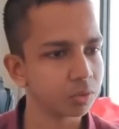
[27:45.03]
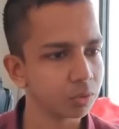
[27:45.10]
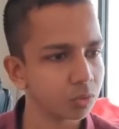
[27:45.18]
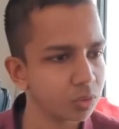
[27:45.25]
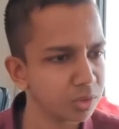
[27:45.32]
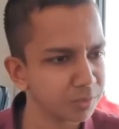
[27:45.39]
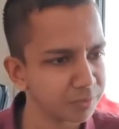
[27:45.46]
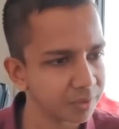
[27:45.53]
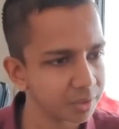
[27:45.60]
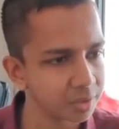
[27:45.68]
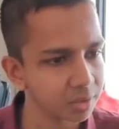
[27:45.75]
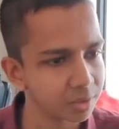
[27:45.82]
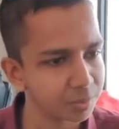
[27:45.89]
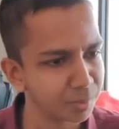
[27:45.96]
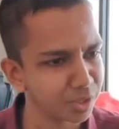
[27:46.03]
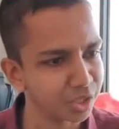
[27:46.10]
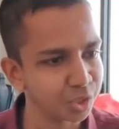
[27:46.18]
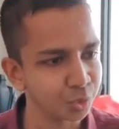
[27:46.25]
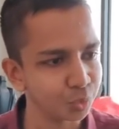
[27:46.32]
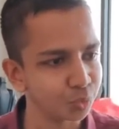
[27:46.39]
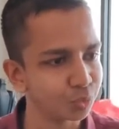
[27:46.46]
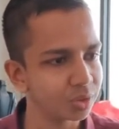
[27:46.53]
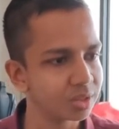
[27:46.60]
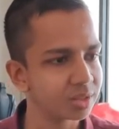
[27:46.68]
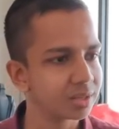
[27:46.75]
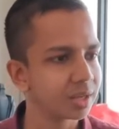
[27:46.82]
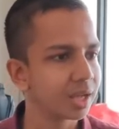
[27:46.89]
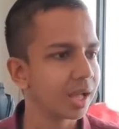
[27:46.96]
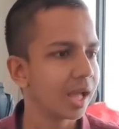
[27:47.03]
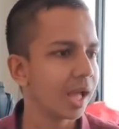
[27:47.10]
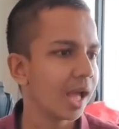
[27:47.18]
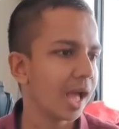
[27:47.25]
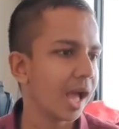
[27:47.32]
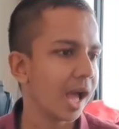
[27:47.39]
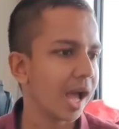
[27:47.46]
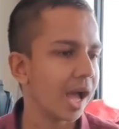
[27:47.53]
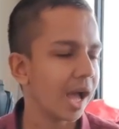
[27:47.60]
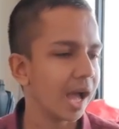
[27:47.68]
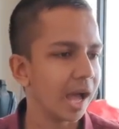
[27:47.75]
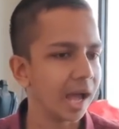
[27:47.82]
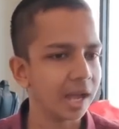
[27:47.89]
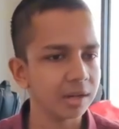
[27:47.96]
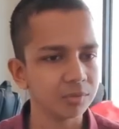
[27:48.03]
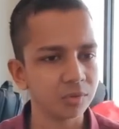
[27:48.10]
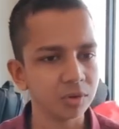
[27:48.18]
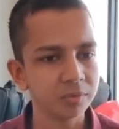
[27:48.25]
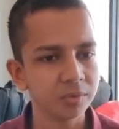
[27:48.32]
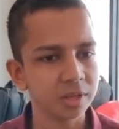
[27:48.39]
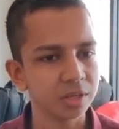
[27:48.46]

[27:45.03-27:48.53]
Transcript: or no effects is being used. And what we